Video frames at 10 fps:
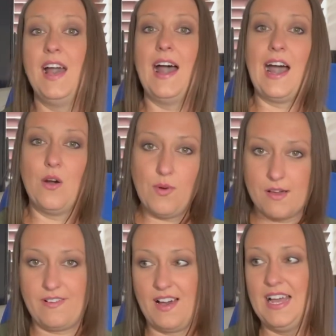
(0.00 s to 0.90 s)

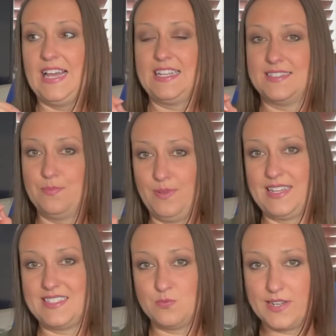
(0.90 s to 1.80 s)
However, it's the
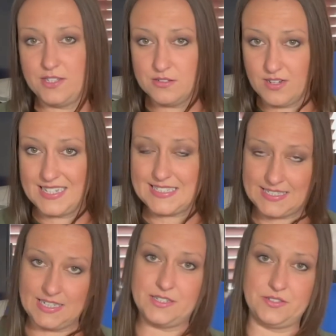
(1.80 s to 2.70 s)
places where you guys
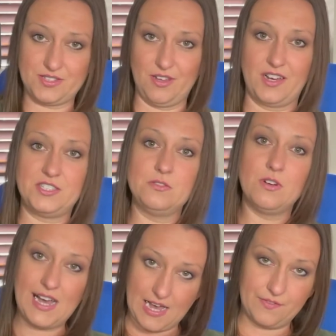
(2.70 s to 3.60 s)
need to start. You
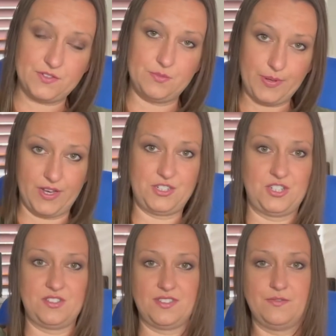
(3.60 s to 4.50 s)
have to
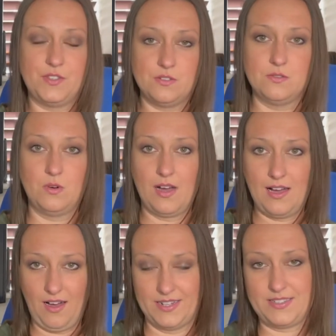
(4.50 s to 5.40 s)
purchase few
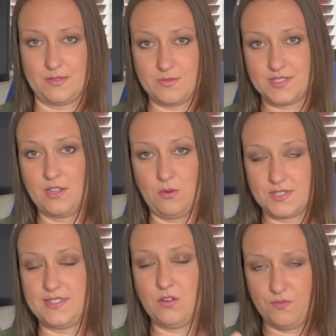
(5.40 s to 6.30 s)
items and
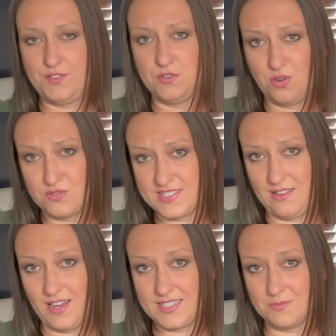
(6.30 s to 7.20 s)
obviously few wholesale
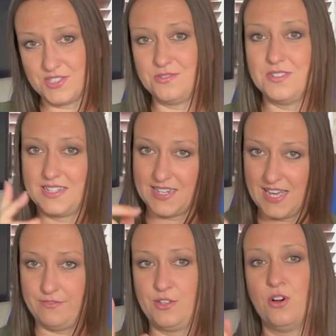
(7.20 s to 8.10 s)
items so you can
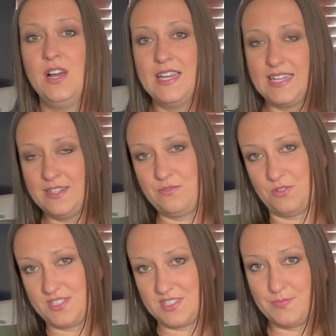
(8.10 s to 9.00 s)
have your
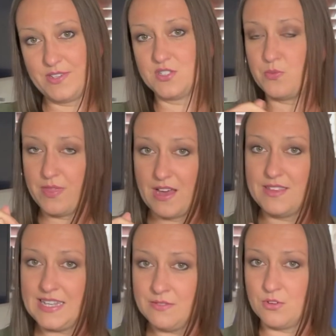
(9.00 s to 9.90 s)
invoices, because without
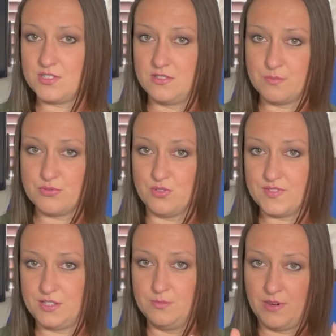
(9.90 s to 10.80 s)
the invoice and the proof that
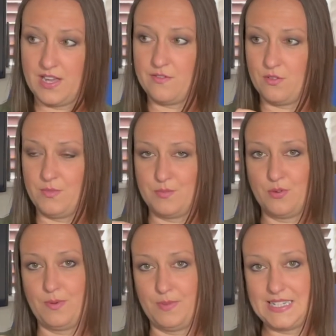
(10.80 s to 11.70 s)
you're buying from the
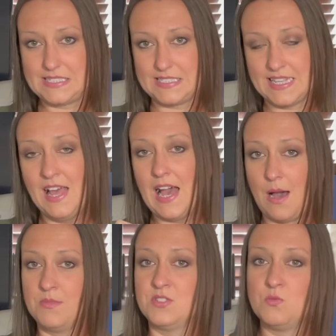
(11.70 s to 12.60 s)
proper places,
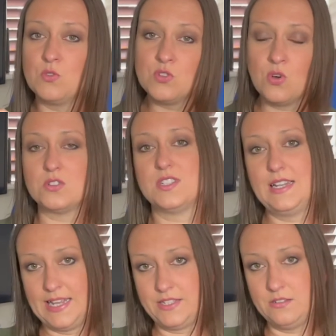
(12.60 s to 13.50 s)
Amazon would not
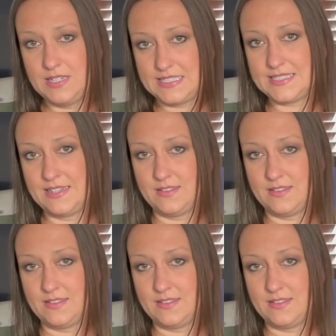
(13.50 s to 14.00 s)
let you list in